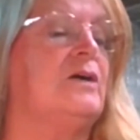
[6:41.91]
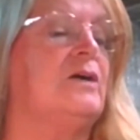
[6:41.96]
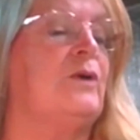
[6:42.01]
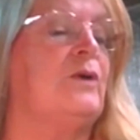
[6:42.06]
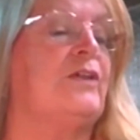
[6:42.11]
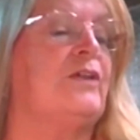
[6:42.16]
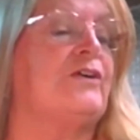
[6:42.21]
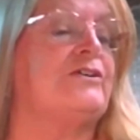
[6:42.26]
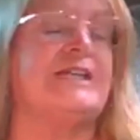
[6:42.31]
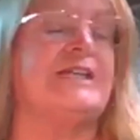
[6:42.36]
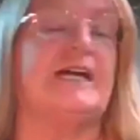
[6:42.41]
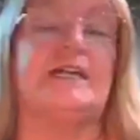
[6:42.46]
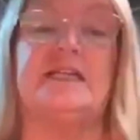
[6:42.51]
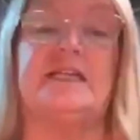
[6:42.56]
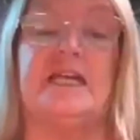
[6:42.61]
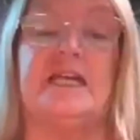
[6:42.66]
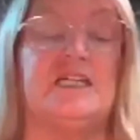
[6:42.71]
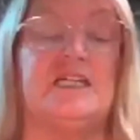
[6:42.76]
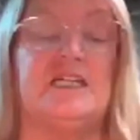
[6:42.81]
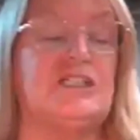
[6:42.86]
with her
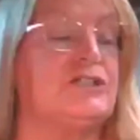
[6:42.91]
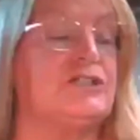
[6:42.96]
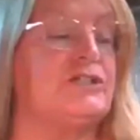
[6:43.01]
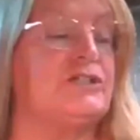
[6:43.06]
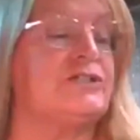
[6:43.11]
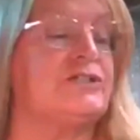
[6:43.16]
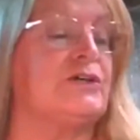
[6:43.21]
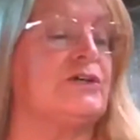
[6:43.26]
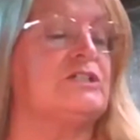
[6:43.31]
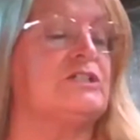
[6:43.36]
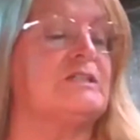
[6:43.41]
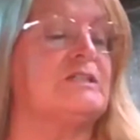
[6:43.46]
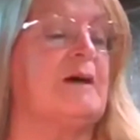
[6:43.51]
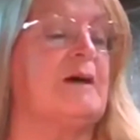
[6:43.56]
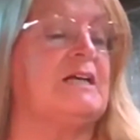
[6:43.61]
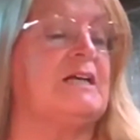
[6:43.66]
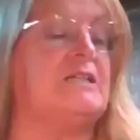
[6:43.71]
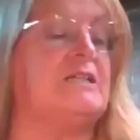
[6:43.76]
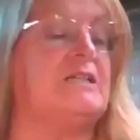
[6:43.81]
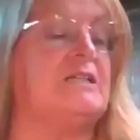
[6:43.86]
dedication to
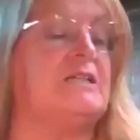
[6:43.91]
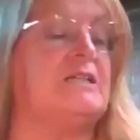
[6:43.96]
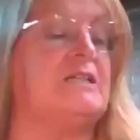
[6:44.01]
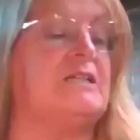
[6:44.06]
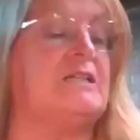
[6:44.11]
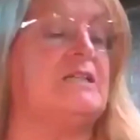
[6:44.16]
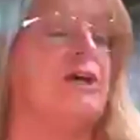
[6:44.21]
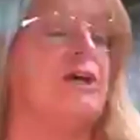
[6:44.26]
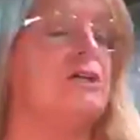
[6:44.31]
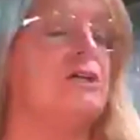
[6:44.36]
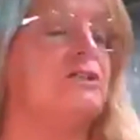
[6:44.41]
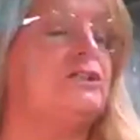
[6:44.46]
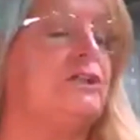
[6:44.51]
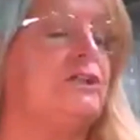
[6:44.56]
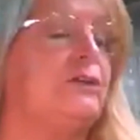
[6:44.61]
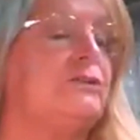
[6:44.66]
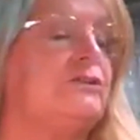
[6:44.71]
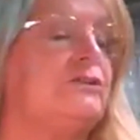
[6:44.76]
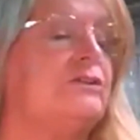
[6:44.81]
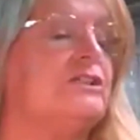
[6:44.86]
Toastmasters,
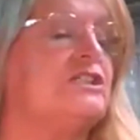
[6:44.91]
Junior